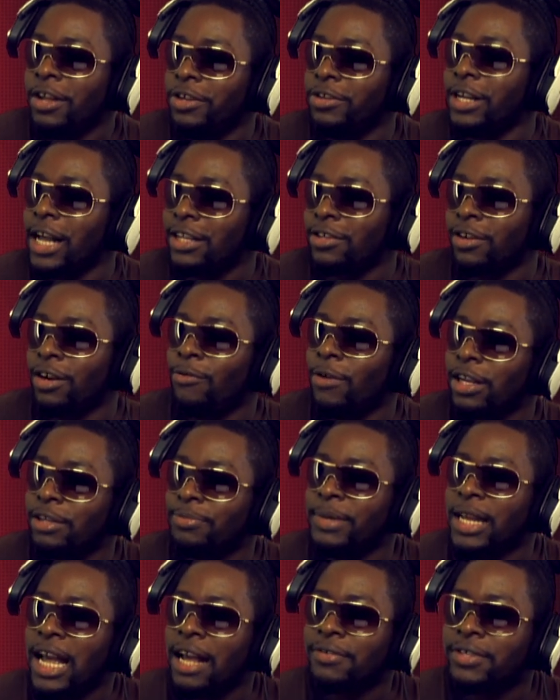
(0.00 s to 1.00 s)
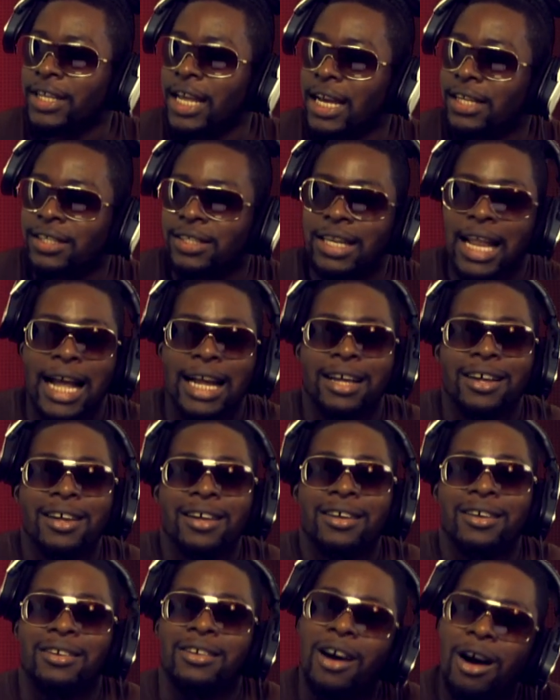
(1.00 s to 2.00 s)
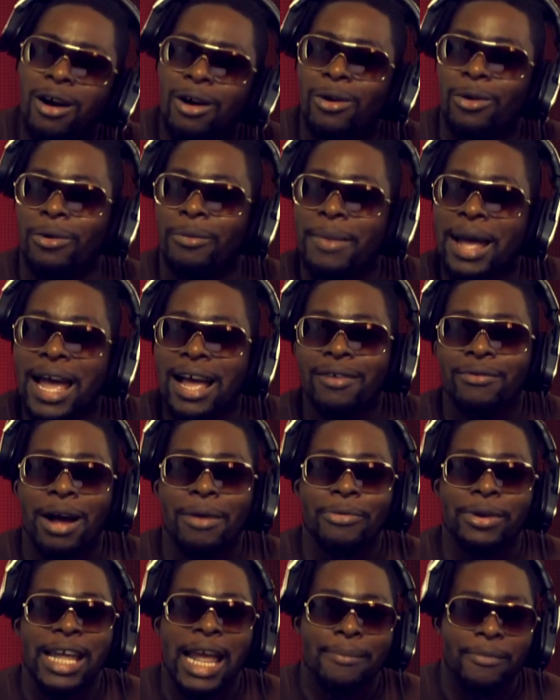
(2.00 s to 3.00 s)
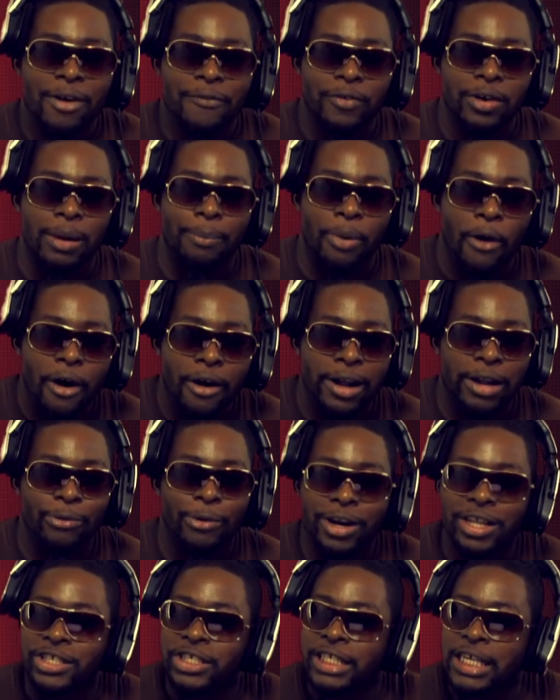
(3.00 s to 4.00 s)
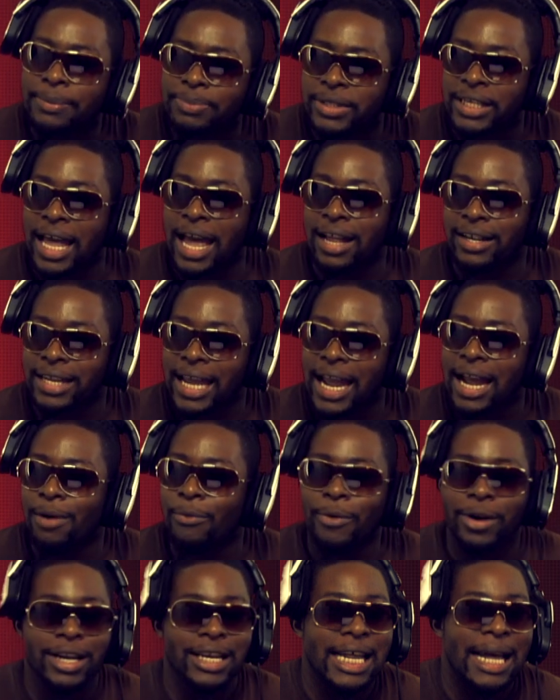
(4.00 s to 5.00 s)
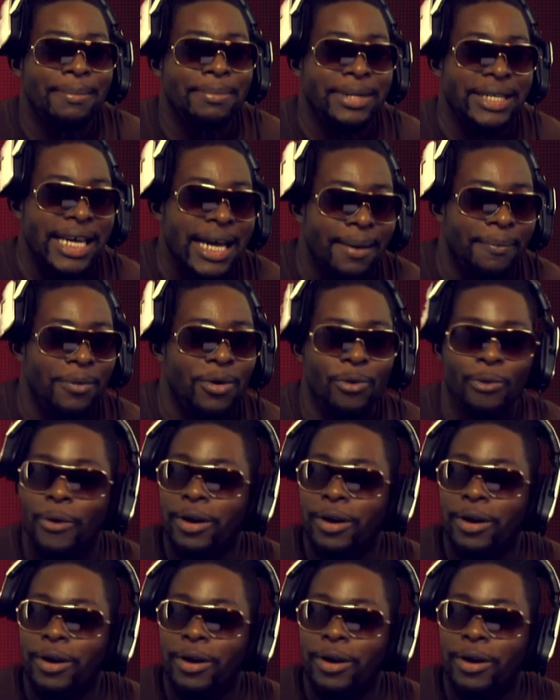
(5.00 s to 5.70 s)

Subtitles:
You guys gonna watch me have sex? Like, no, man, we came here for the party. Where the chips at? Damn, where the damn dip?